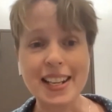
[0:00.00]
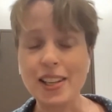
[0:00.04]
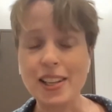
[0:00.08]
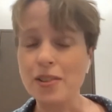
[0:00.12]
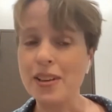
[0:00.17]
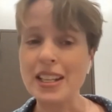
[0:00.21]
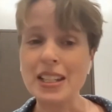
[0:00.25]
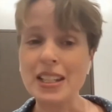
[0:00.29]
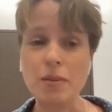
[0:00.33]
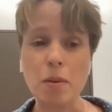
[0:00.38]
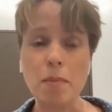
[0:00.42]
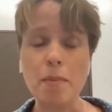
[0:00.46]
They're
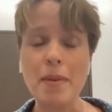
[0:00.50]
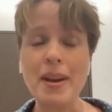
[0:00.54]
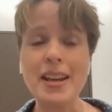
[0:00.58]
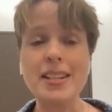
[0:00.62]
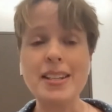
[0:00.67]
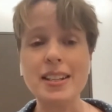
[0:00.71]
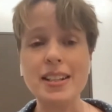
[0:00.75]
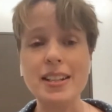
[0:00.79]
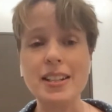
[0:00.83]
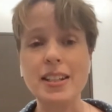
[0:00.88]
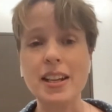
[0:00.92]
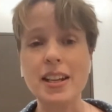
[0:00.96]
doing some
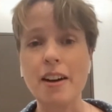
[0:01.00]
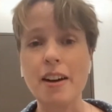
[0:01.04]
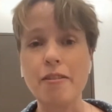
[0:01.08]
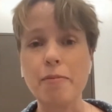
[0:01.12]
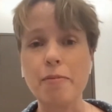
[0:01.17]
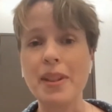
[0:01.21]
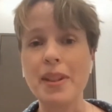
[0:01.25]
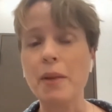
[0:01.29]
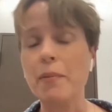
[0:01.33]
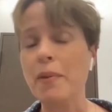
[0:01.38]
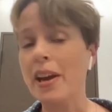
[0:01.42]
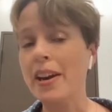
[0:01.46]
amazing stuff,
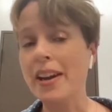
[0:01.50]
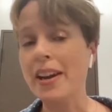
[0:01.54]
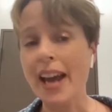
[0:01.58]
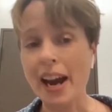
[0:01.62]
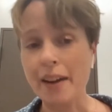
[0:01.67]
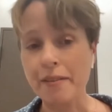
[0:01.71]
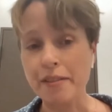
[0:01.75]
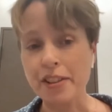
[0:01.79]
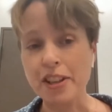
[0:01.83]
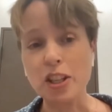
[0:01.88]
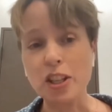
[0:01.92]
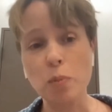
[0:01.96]
but then we only
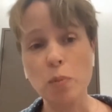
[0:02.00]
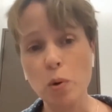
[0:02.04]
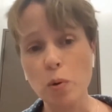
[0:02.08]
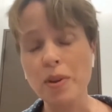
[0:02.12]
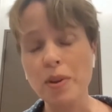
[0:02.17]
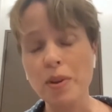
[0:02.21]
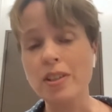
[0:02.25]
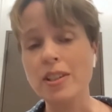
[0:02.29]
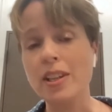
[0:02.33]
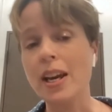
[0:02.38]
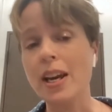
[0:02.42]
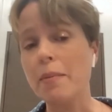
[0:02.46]
have this
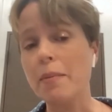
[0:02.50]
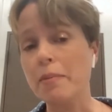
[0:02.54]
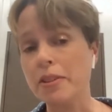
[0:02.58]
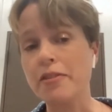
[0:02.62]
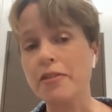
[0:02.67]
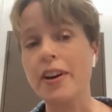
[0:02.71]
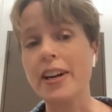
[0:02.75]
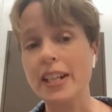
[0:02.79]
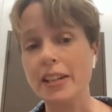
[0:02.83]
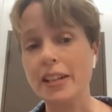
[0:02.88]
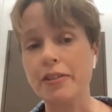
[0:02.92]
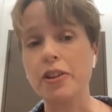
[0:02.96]
small museum
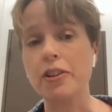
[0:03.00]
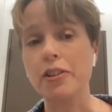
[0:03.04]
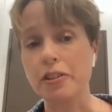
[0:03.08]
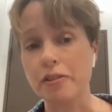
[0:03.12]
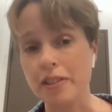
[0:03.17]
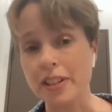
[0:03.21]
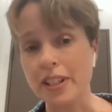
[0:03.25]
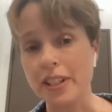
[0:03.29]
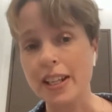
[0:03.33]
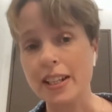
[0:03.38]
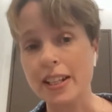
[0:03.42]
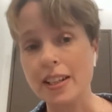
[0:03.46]
that's very difficult
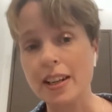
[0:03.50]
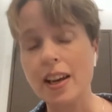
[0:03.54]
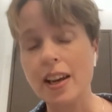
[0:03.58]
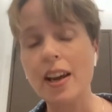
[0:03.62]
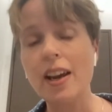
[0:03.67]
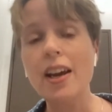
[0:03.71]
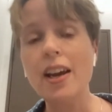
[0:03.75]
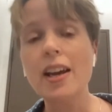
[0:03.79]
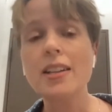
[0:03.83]
to visit.